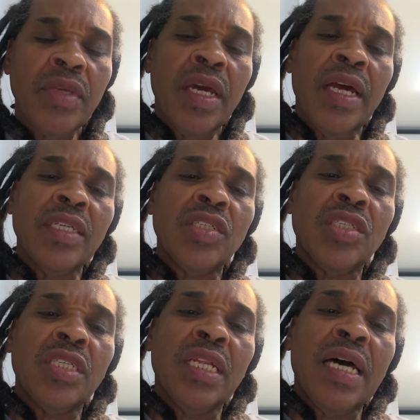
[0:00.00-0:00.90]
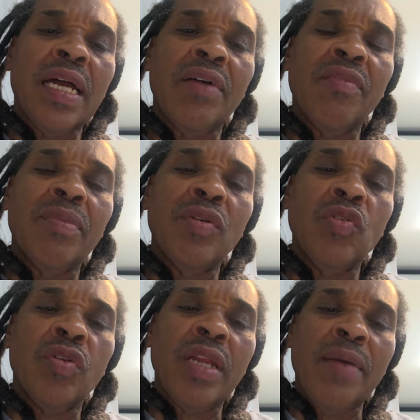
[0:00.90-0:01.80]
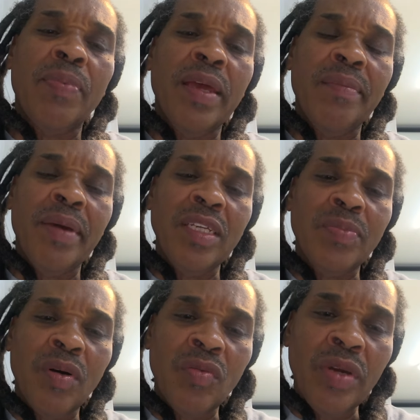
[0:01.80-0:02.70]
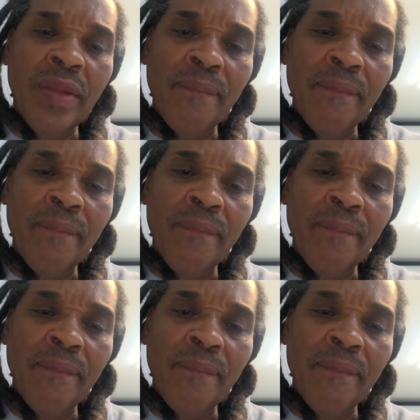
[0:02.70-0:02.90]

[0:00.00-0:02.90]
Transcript: and I used to see a lot of them, you know, that I played baseball with,